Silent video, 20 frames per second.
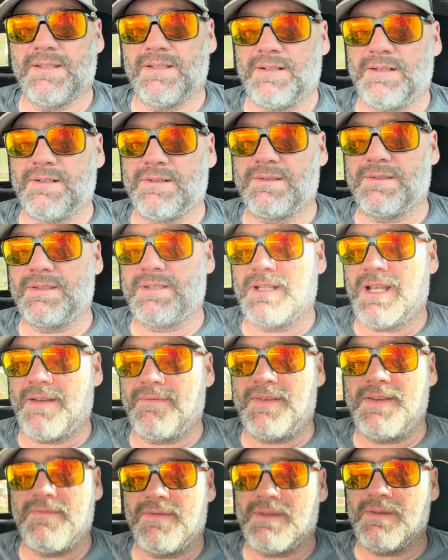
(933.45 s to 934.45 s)
There's
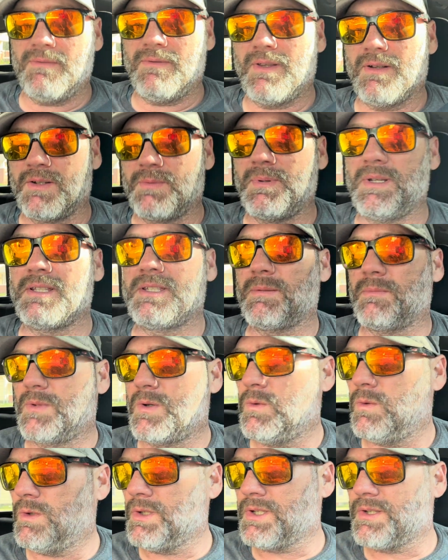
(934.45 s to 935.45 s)
been some
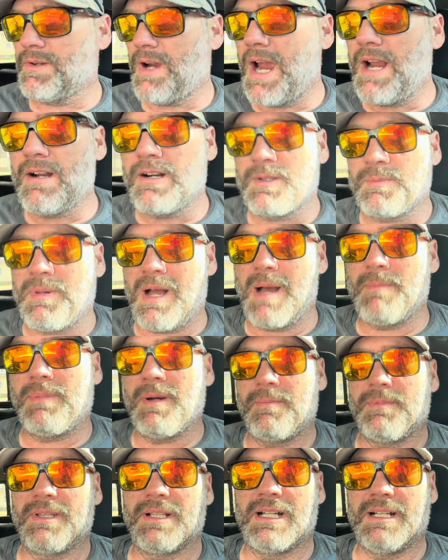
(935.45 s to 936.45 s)
cool Striders pop
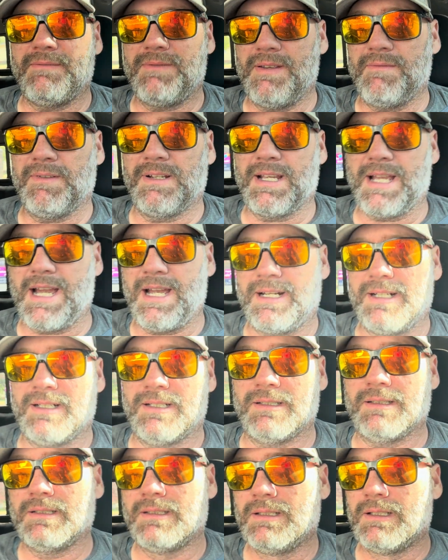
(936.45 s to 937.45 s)
up that I've even kind
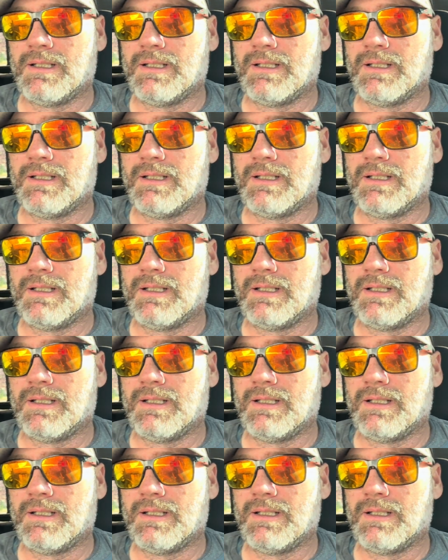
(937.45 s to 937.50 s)
of